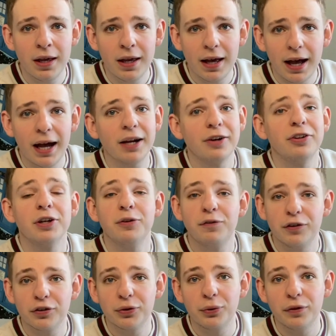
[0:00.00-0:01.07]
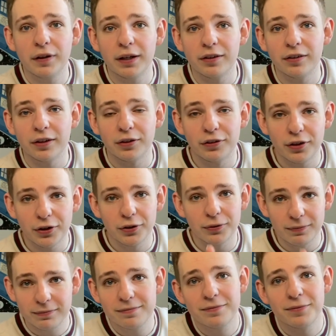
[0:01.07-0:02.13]
acting and physical theatre, so
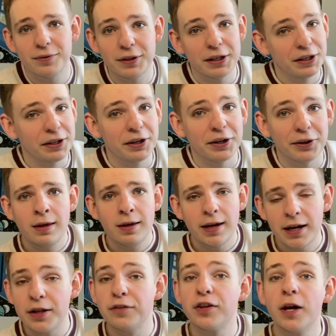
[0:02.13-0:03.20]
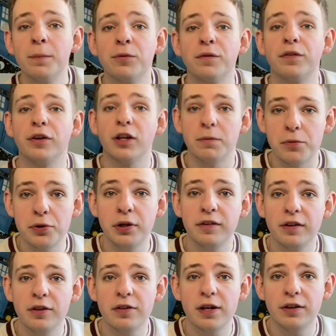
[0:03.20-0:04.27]
there you go. And in terms of the
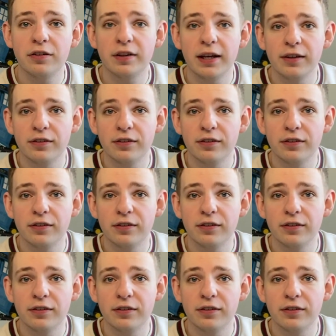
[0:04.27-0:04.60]
community theatre taster